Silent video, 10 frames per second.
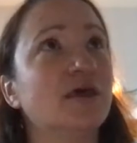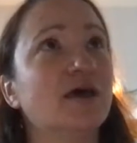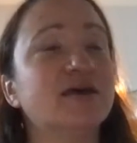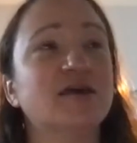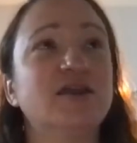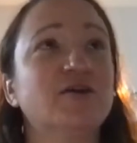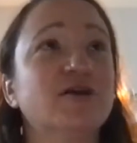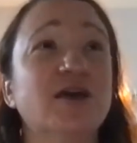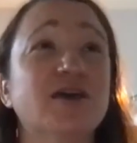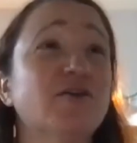uh, you know,
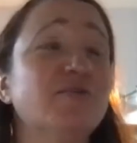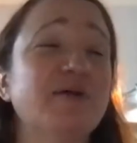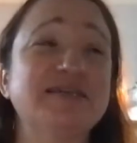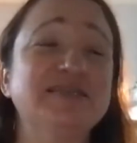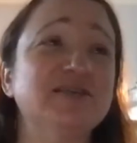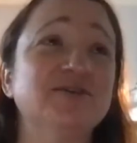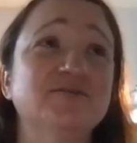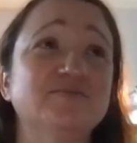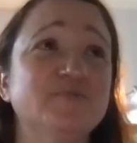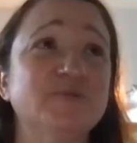going back
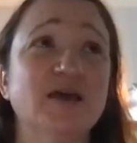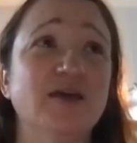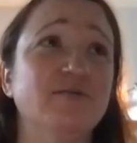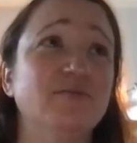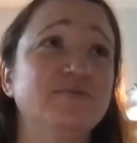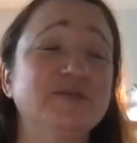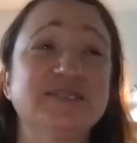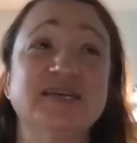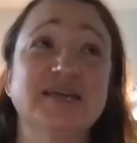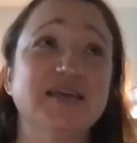to um,
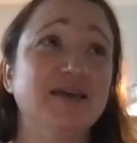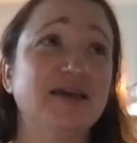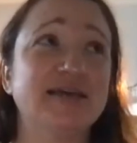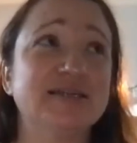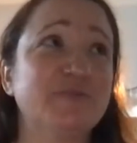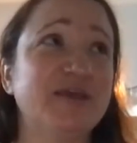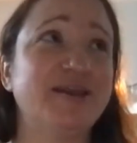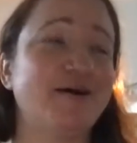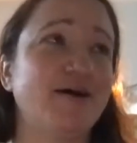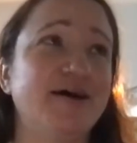study has been
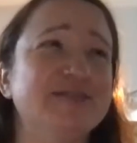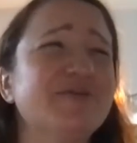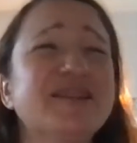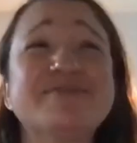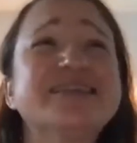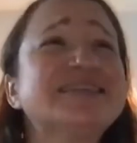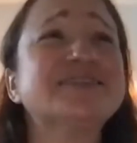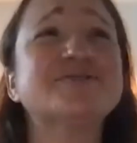hard, but I mean, this is all